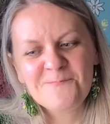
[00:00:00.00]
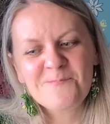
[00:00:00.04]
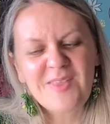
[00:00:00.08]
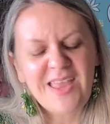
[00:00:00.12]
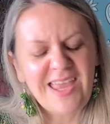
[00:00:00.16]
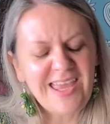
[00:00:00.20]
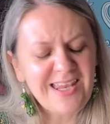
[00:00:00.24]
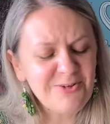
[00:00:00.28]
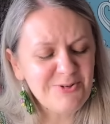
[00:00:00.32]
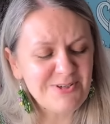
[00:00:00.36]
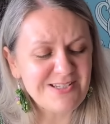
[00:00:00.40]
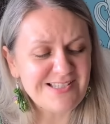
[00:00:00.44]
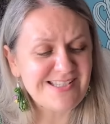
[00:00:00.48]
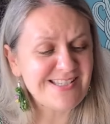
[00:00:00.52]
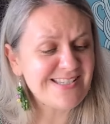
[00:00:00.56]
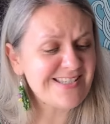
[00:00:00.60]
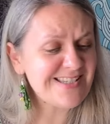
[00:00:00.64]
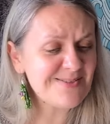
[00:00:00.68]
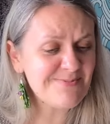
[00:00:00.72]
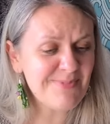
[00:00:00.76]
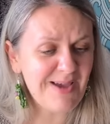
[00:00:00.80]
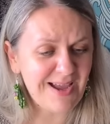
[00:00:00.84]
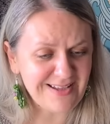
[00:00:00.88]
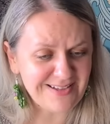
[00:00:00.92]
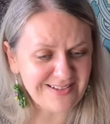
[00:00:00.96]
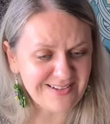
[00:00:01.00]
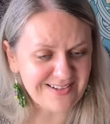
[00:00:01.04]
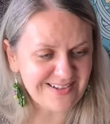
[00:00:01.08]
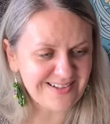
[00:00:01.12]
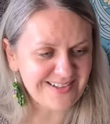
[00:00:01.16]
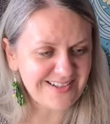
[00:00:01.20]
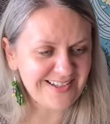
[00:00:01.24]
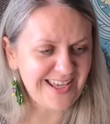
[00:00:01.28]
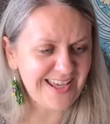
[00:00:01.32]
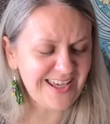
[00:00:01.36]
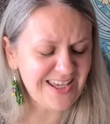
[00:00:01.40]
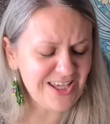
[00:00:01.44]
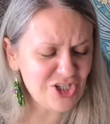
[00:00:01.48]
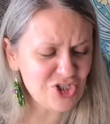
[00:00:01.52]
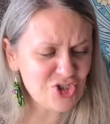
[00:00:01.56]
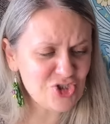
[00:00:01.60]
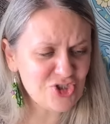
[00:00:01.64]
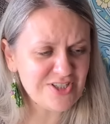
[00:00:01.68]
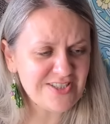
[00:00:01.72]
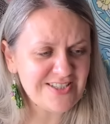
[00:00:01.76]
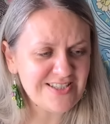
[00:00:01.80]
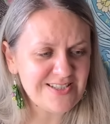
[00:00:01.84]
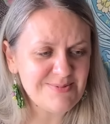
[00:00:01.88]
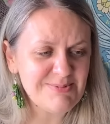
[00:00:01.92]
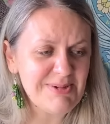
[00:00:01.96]
Anyways, doesn't matter. Age
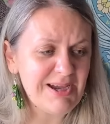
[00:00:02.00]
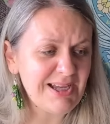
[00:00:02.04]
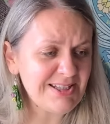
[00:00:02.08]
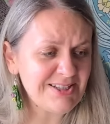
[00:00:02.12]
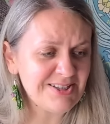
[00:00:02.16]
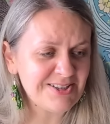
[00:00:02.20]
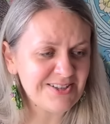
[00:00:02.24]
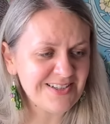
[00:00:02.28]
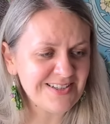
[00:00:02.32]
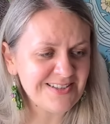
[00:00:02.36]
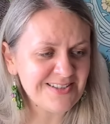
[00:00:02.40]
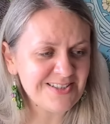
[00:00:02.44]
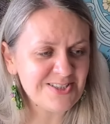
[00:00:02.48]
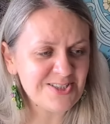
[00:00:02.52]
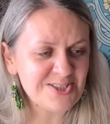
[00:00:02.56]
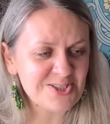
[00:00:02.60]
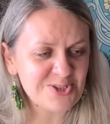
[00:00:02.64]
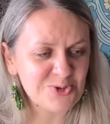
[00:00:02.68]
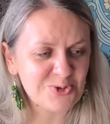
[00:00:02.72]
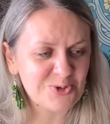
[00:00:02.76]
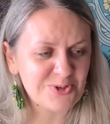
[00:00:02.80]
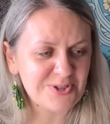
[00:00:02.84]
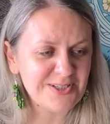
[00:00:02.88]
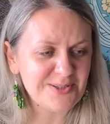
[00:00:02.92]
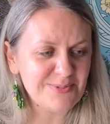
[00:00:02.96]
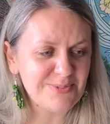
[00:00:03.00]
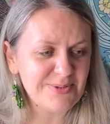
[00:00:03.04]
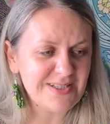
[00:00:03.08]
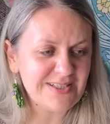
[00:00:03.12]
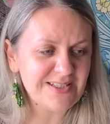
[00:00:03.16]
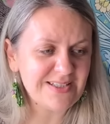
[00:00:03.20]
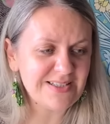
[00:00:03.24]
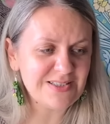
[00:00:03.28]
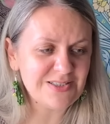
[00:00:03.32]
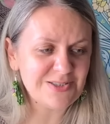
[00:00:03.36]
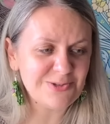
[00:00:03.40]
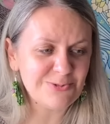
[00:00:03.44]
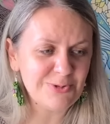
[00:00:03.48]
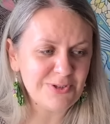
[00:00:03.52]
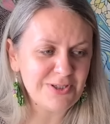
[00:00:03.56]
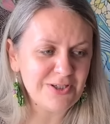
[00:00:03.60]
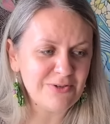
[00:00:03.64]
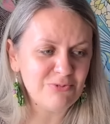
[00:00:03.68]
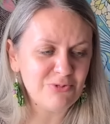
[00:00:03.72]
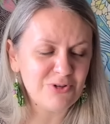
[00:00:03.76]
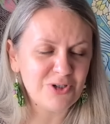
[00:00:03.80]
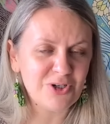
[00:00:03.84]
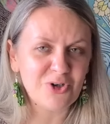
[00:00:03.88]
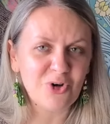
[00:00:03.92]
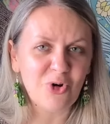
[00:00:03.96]
doesn't matter in this story because we
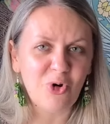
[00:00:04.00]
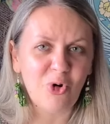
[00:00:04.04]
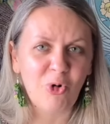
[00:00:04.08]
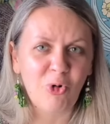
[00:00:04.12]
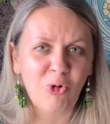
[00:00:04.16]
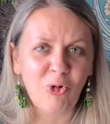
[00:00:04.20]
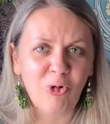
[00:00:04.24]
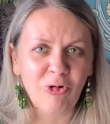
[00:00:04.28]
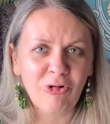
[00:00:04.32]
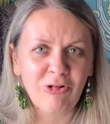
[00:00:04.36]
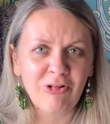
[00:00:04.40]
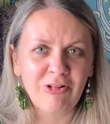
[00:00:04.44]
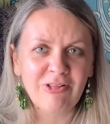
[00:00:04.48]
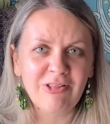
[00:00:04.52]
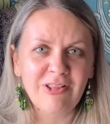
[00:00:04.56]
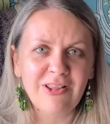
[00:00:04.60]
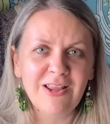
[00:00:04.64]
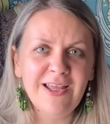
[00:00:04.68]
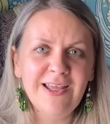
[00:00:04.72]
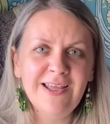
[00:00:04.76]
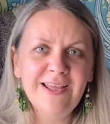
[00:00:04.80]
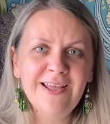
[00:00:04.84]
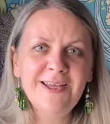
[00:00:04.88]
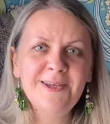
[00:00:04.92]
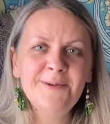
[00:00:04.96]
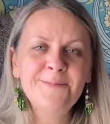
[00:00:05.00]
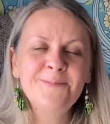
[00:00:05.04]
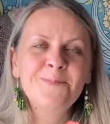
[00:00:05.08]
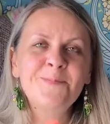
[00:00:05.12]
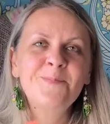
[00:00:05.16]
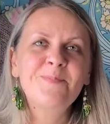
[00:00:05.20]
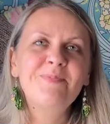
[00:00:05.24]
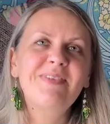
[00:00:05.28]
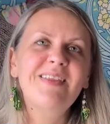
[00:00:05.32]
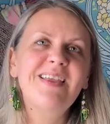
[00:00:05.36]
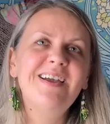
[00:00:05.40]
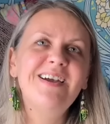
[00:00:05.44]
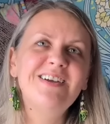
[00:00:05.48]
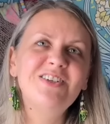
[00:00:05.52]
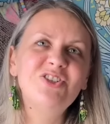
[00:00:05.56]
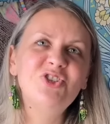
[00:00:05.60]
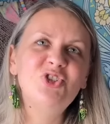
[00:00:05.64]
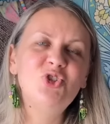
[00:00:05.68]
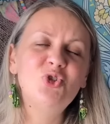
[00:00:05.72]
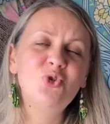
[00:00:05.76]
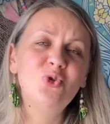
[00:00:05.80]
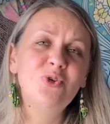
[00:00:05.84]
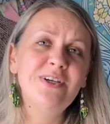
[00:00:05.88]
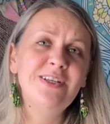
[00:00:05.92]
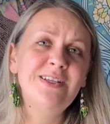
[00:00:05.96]
were all
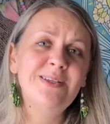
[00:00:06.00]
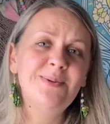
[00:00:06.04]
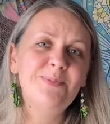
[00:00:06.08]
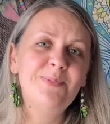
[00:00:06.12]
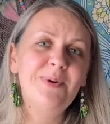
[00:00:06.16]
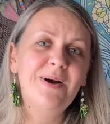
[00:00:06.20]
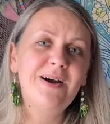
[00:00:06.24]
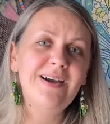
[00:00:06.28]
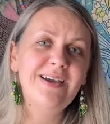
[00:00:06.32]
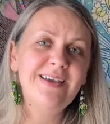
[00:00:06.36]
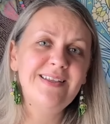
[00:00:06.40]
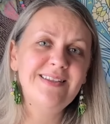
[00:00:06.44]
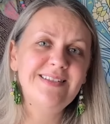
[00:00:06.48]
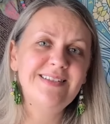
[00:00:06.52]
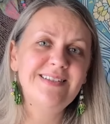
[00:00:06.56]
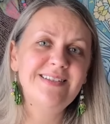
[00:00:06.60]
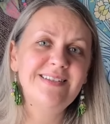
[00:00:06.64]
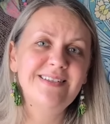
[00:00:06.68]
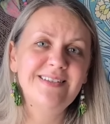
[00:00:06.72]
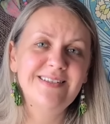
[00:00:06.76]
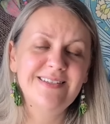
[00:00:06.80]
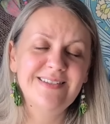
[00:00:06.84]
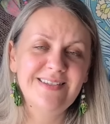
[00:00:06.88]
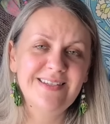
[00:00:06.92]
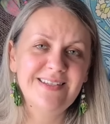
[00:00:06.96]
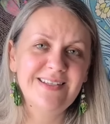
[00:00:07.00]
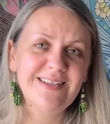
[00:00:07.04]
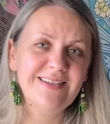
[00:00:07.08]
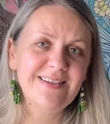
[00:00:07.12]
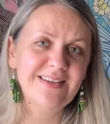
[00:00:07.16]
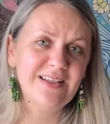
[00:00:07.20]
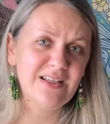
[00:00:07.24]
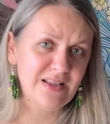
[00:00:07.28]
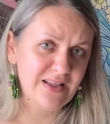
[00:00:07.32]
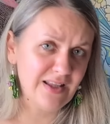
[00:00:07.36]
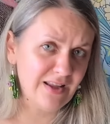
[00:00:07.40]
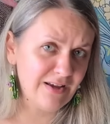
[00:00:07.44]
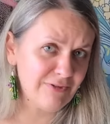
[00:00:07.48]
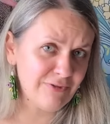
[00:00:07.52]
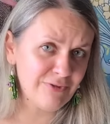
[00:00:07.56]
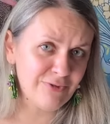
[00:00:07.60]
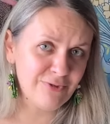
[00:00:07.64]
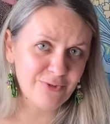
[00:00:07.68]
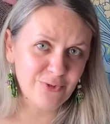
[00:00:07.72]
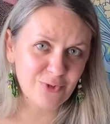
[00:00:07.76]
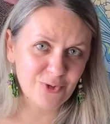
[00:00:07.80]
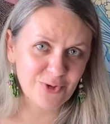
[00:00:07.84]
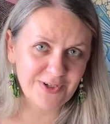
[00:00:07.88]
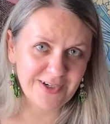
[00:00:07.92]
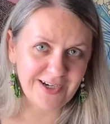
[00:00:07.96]
joined by the love
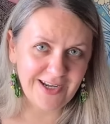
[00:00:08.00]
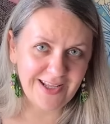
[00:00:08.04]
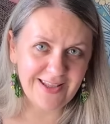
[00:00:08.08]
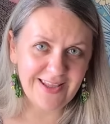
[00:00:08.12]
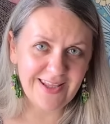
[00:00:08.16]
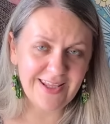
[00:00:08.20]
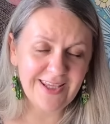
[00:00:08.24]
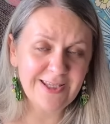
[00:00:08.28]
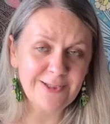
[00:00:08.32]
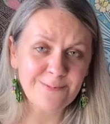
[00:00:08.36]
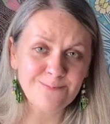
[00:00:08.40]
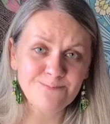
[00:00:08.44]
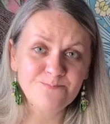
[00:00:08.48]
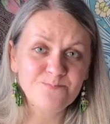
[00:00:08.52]
for knitting.